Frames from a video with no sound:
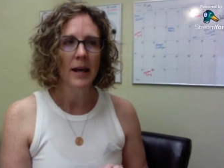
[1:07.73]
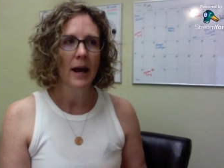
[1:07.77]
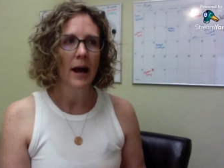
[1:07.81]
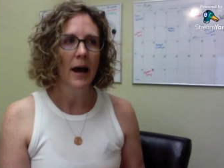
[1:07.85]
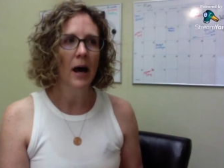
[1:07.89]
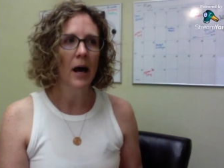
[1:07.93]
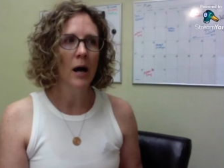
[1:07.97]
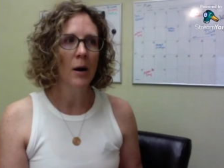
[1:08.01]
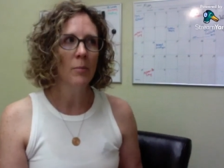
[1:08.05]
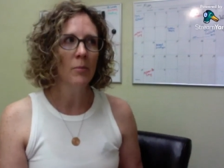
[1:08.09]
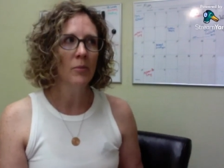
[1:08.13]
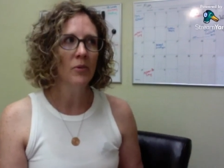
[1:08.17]

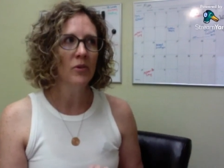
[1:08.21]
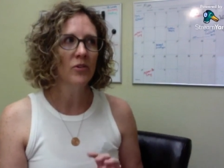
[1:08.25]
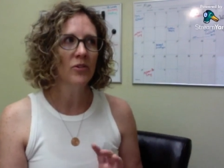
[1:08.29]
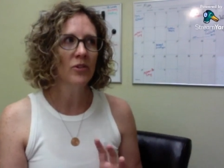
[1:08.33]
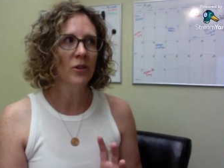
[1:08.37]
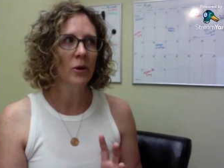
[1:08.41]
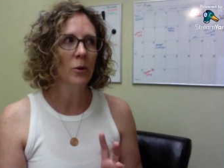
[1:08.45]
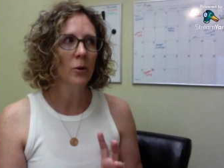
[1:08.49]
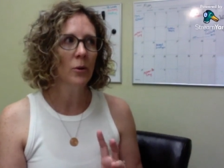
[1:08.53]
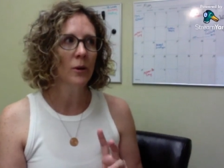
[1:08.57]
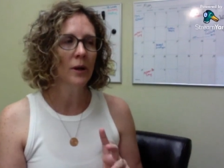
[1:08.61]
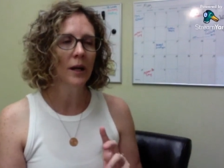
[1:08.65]
Um,
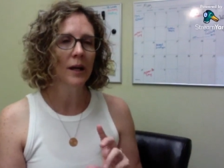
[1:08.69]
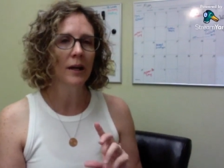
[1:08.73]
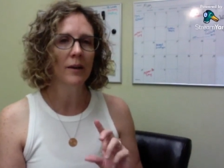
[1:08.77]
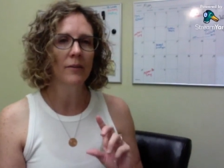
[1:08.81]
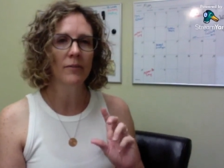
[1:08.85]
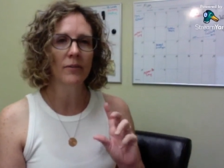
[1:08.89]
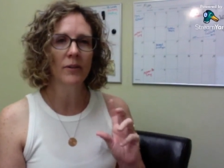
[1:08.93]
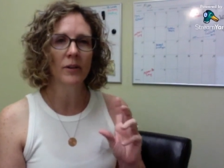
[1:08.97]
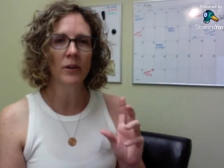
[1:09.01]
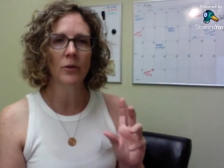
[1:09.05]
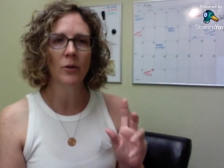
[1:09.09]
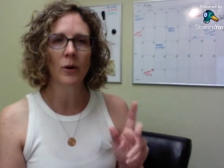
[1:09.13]
so
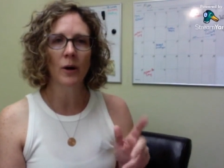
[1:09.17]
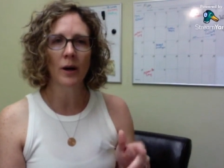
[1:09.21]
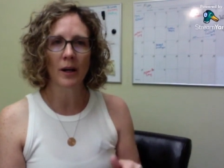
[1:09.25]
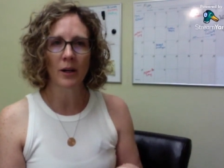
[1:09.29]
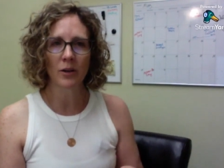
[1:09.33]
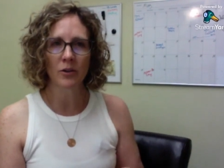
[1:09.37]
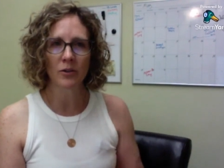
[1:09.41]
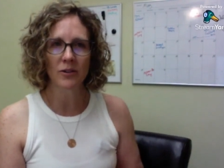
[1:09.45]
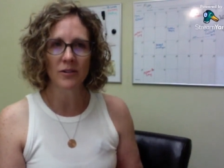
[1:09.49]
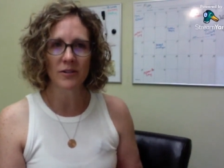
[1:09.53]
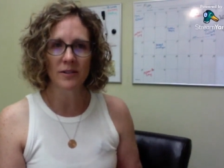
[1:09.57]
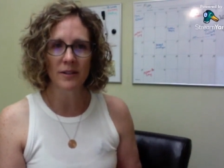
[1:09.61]
if you are
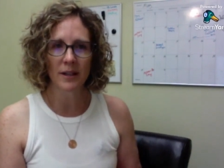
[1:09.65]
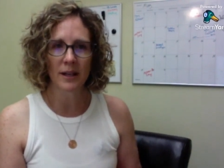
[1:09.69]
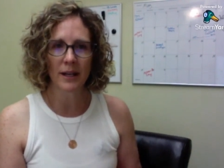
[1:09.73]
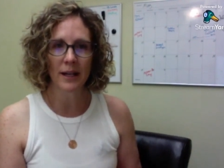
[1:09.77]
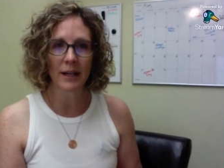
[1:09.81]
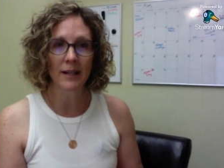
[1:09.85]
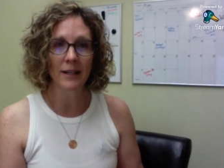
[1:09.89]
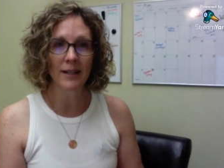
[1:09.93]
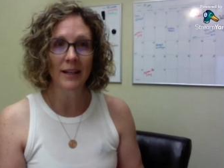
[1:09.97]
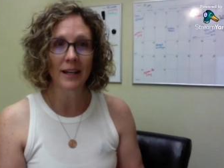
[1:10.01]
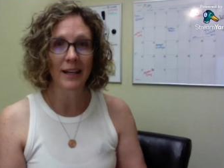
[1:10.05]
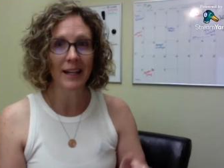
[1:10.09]
interested
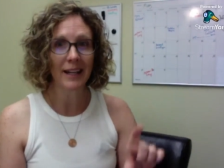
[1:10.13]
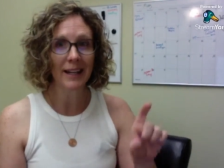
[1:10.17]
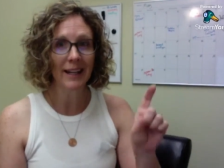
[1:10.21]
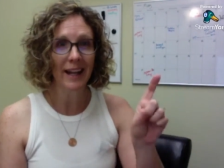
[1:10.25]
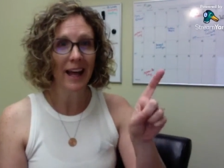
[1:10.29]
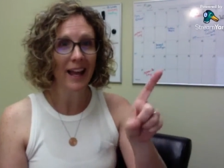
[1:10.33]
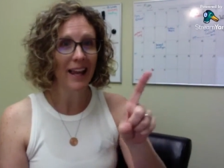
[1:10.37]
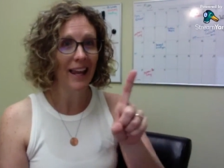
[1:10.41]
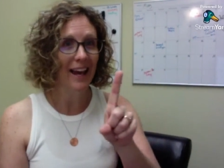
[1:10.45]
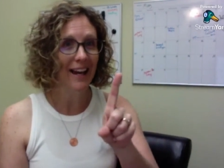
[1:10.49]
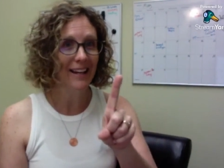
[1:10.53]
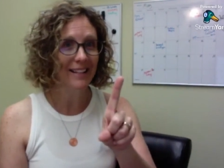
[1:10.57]
in getting
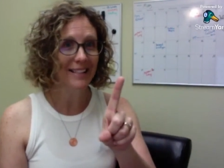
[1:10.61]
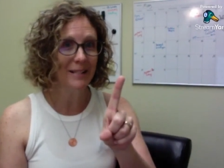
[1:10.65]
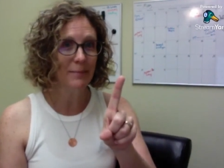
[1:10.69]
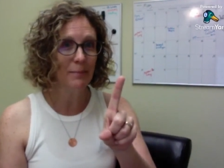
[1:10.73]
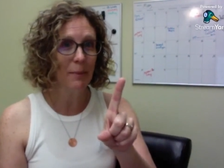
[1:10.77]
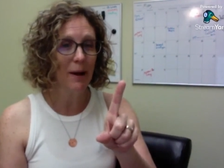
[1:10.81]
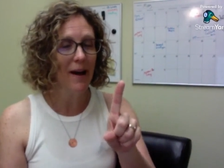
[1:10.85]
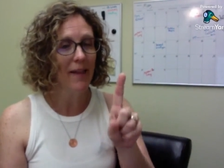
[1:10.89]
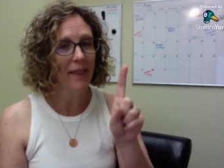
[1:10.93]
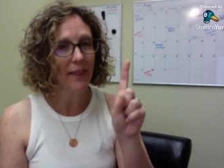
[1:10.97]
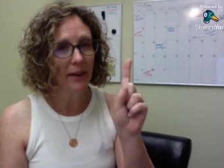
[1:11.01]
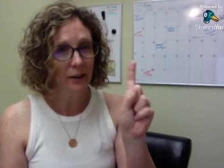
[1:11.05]
that last
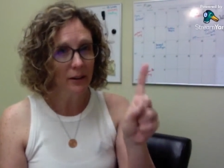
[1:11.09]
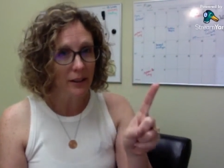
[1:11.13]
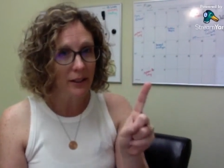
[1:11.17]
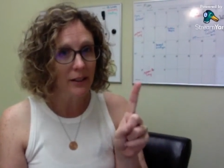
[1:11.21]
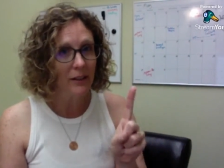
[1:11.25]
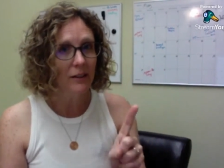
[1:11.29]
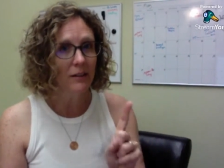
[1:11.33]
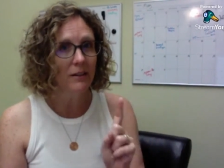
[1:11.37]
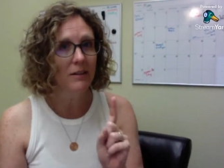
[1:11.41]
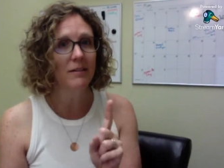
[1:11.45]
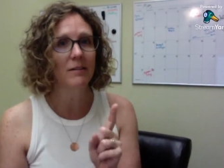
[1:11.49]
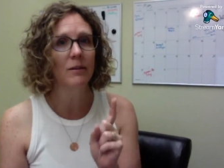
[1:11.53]
spot, there
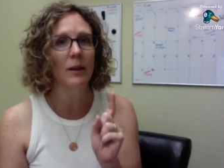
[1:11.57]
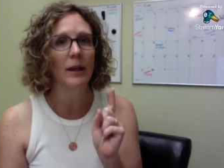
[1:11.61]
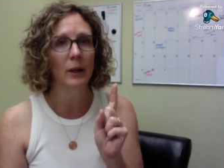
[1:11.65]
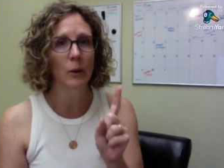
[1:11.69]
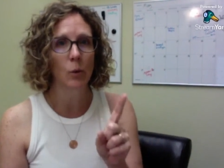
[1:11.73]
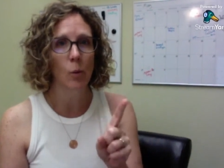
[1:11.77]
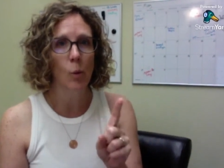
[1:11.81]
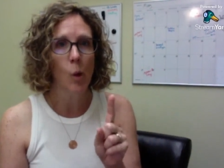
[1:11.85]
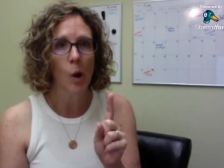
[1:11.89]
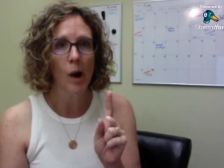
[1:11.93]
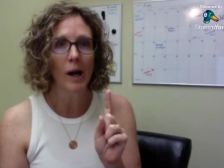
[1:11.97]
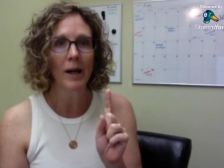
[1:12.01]
literally is like
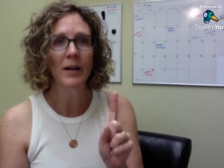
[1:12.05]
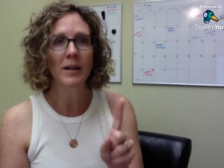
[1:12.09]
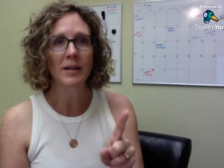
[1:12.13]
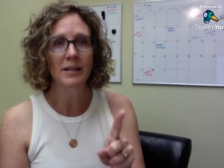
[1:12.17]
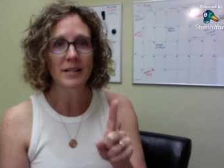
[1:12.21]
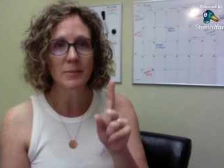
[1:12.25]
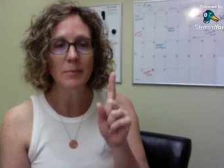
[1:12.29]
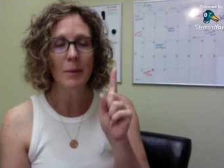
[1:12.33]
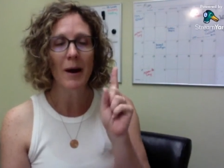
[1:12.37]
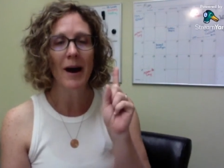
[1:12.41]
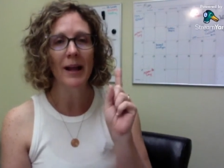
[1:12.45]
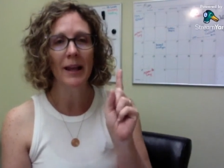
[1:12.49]
one
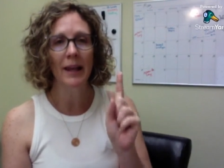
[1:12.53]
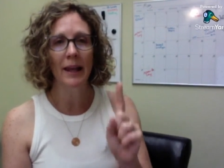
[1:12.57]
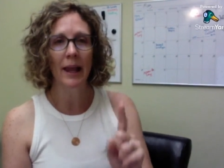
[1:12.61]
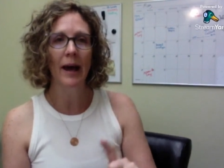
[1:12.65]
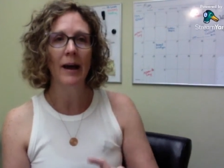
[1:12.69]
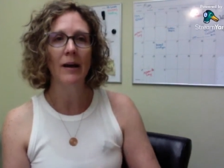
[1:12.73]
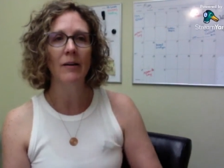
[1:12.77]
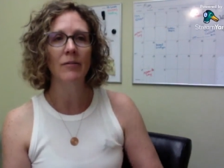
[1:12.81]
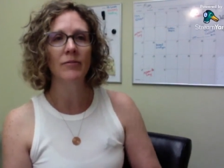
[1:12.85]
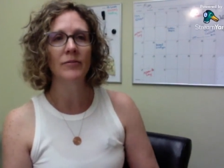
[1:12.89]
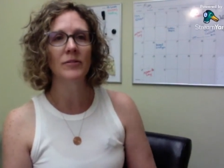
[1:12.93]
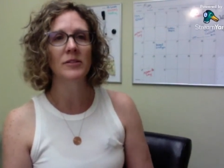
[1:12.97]
spot
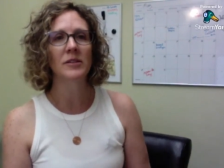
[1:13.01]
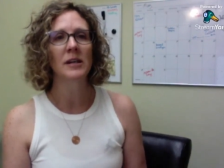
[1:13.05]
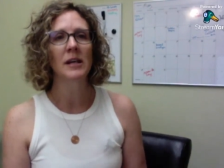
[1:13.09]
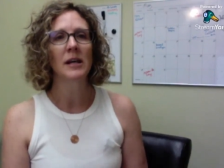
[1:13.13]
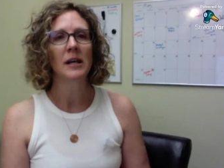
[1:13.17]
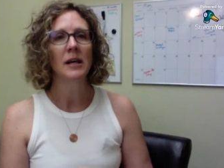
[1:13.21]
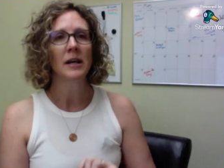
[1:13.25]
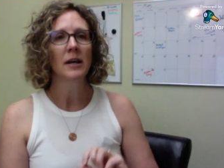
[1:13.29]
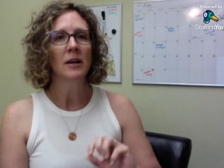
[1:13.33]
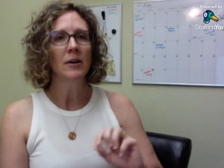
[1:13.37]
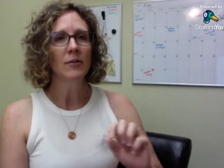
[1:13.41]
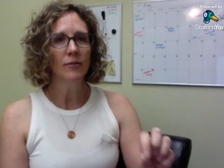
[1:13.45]
left.
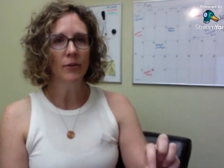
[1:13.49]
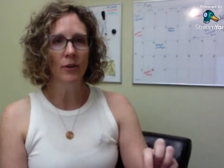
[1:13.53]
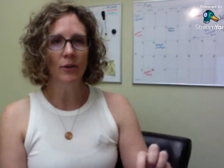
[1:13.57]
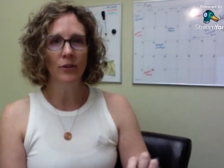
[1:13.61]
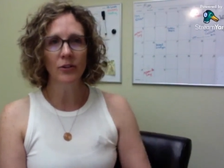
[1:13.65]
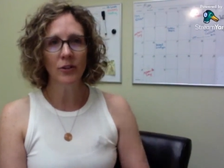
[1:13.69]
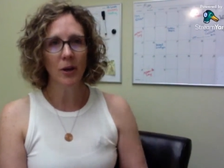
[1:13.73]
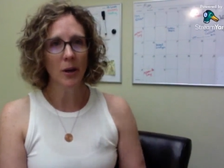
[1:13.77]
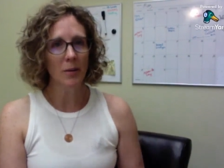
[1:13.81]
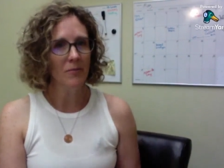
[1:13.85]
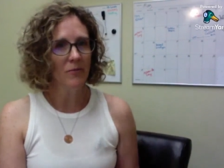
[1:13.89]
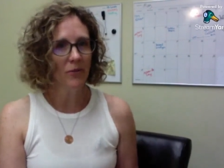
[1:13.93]
First
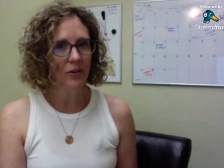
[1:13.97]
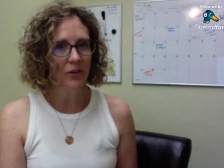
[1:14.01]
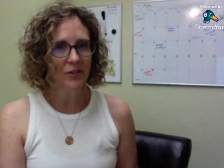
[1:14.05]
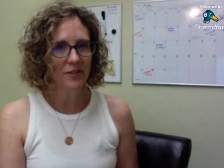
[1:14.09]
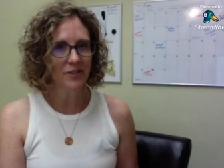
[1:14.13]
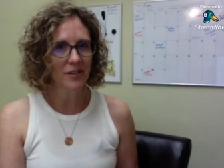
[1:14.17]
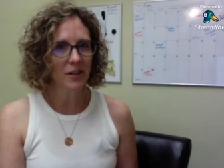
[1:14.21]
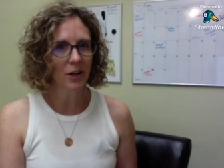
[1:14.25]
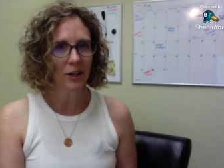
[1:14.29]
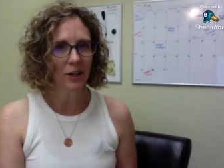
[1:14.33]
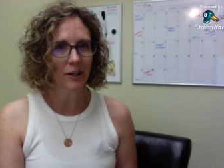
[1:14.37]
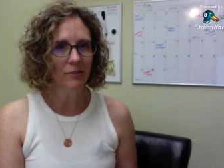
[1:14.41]
come, first
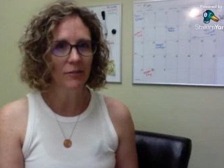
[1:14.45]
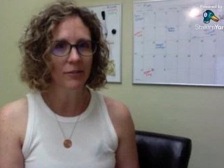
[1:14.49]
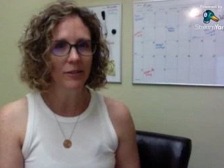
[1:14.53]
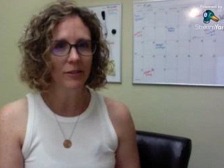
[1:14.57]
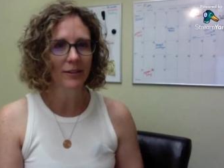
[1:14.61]
serve.